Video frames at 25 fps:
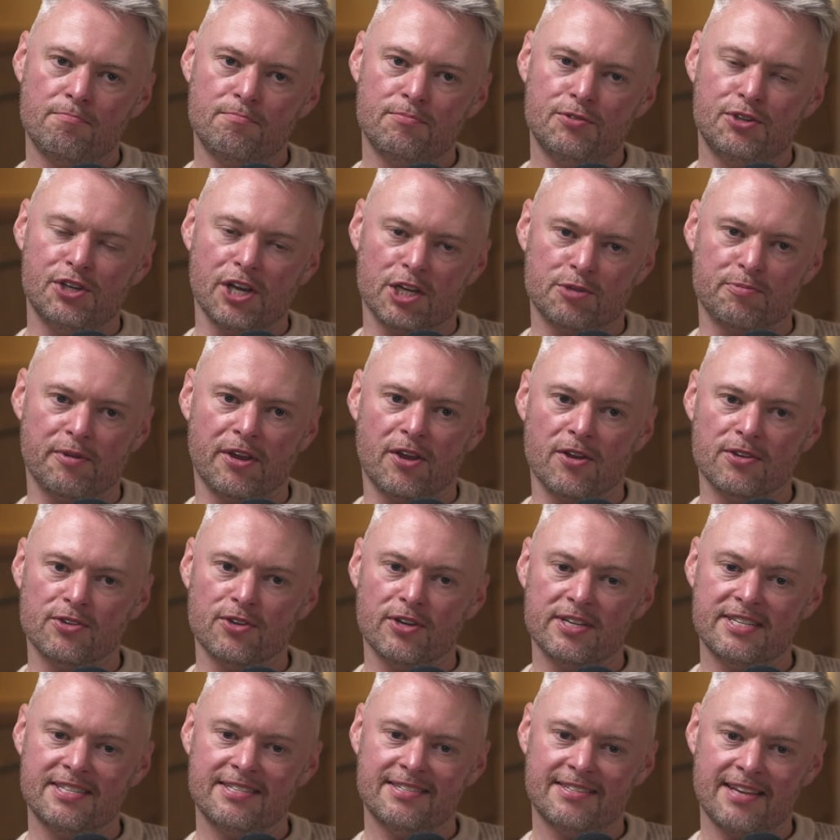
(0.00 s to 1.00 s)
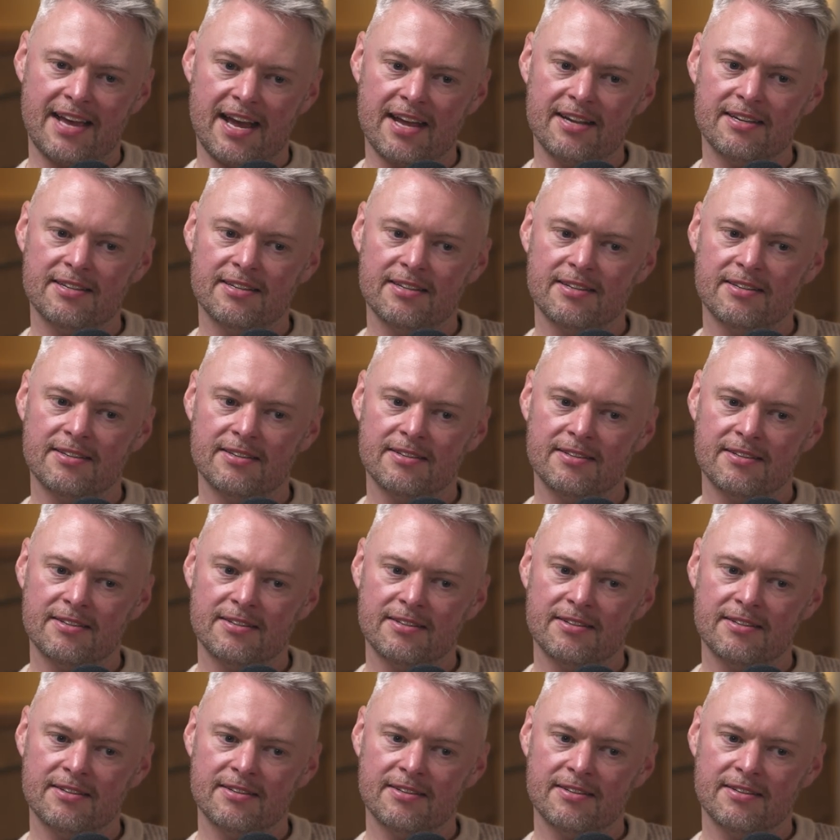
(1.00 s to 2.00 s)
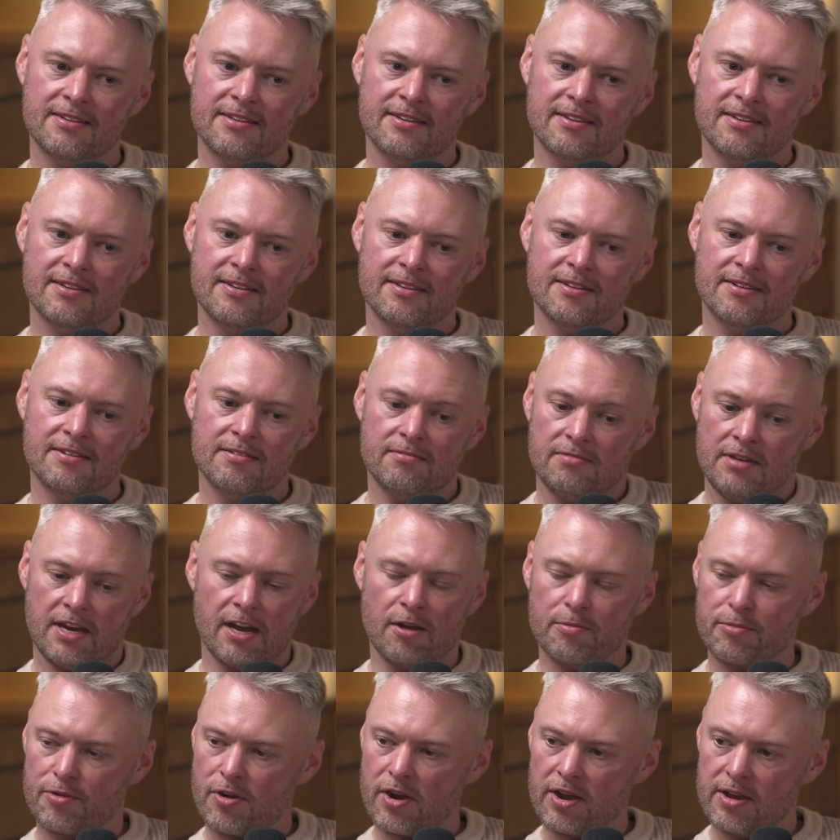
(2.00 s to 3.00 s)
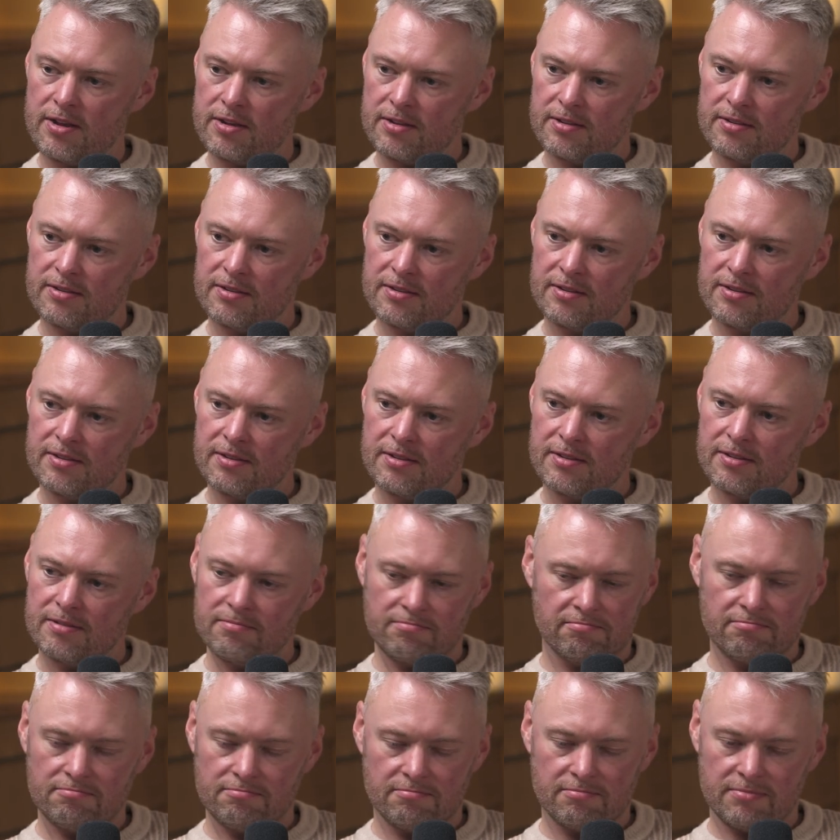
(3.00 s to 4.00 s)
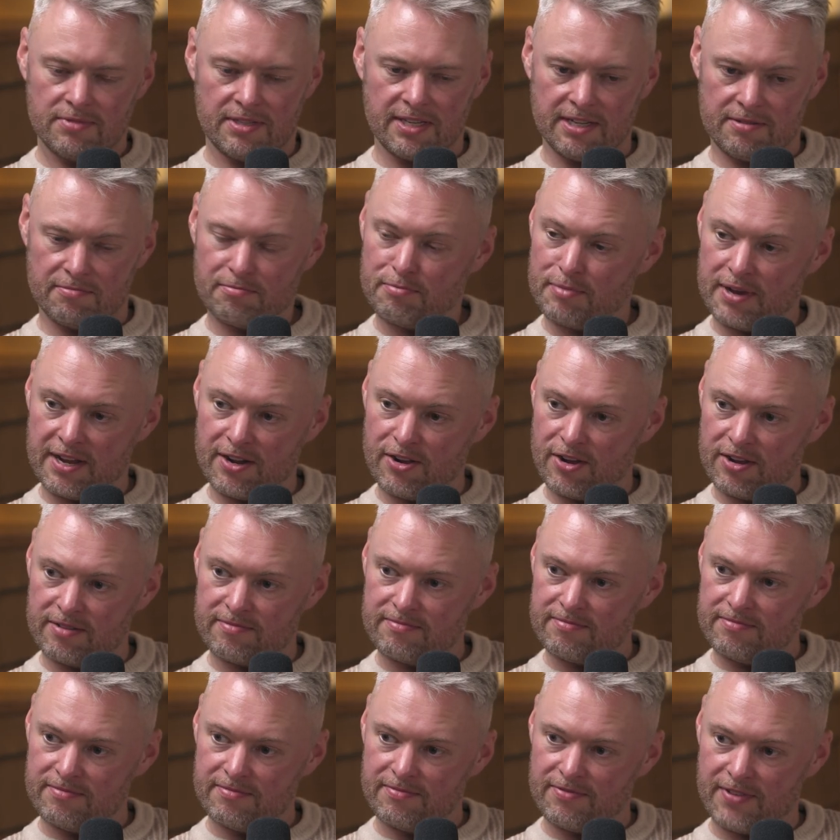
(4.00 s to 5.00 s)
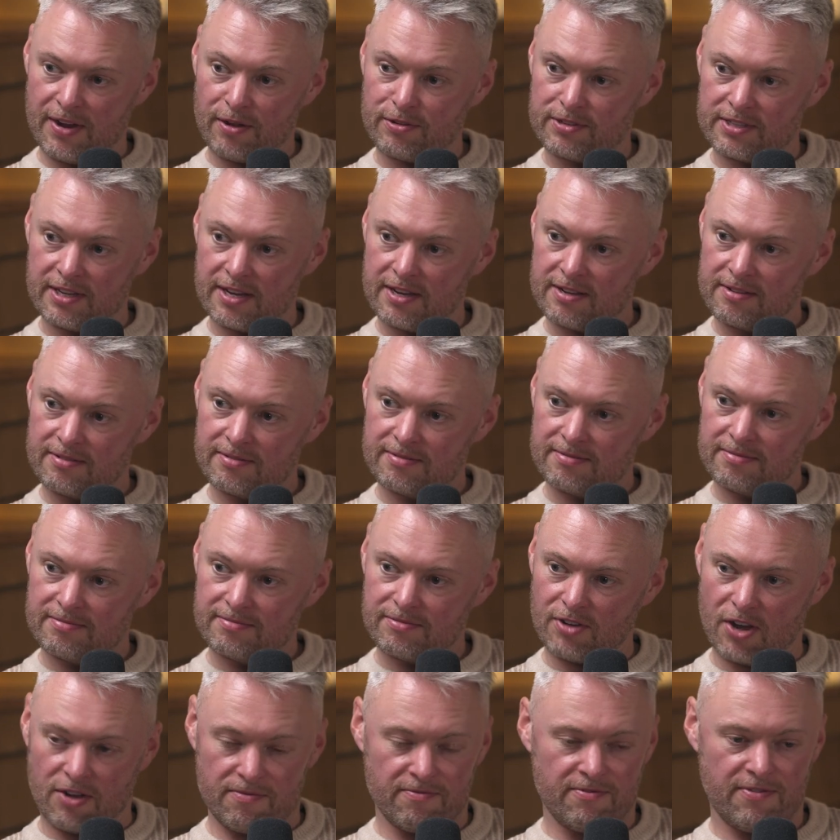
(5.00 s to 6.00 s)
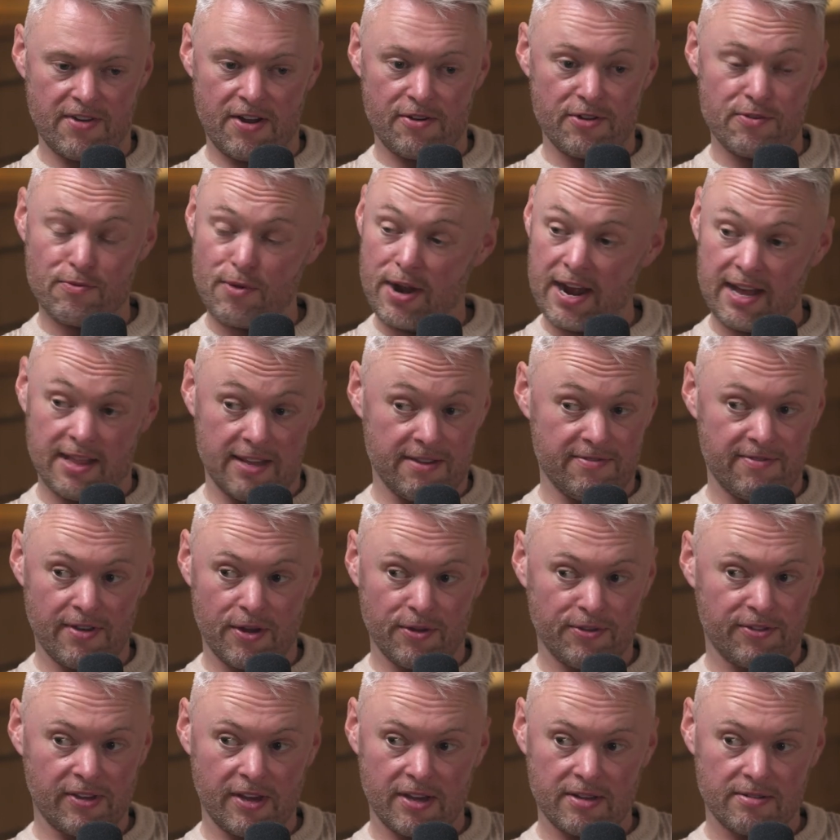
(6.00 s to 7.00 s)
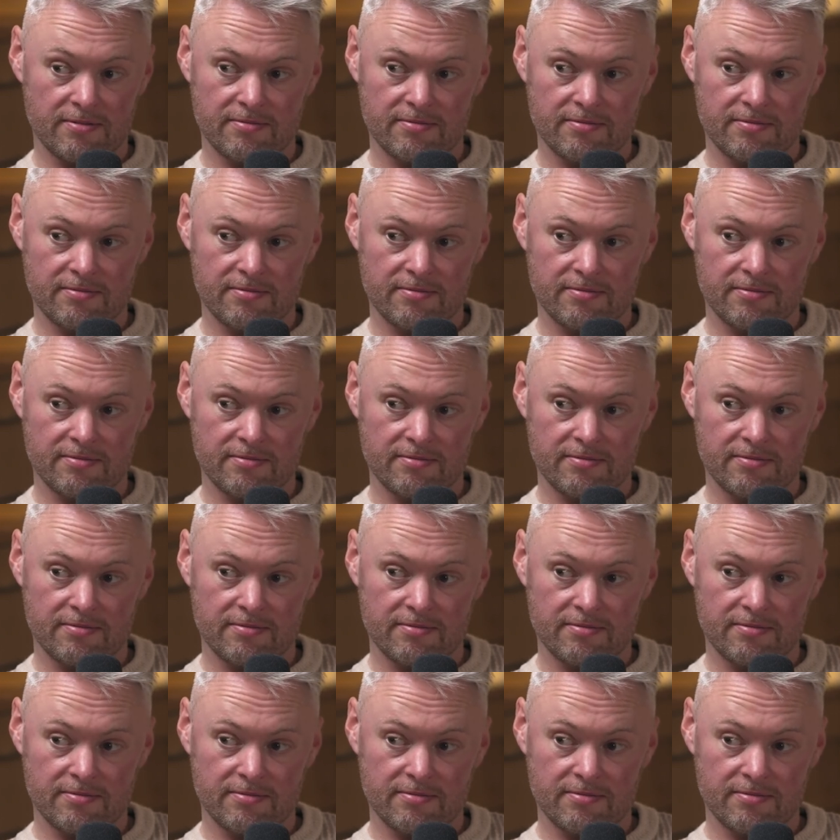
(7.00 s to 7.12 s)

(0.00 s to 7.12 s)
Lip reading: Just because I said, yeah, I'm great, didn't mean I felt it. I very rarely felt it.